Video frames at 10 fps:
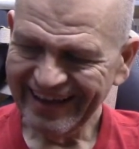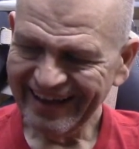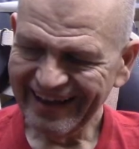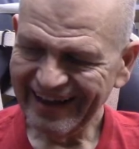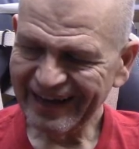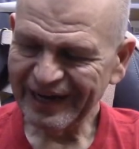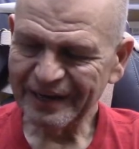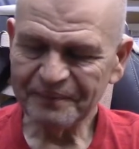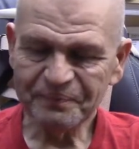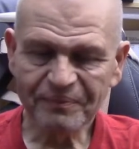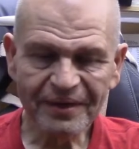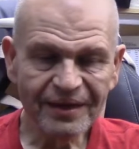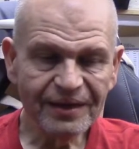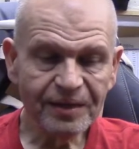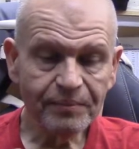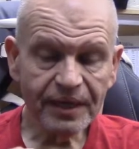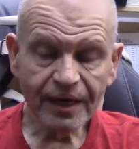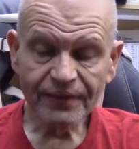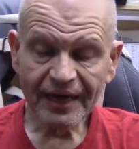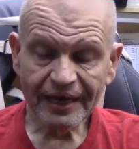Uh,
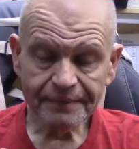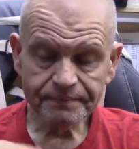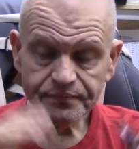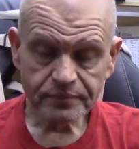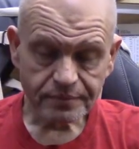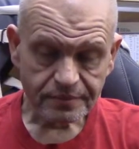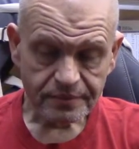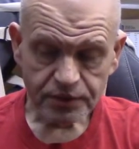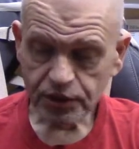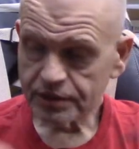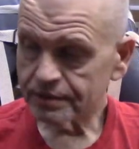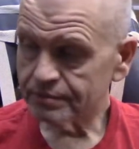beyond that, just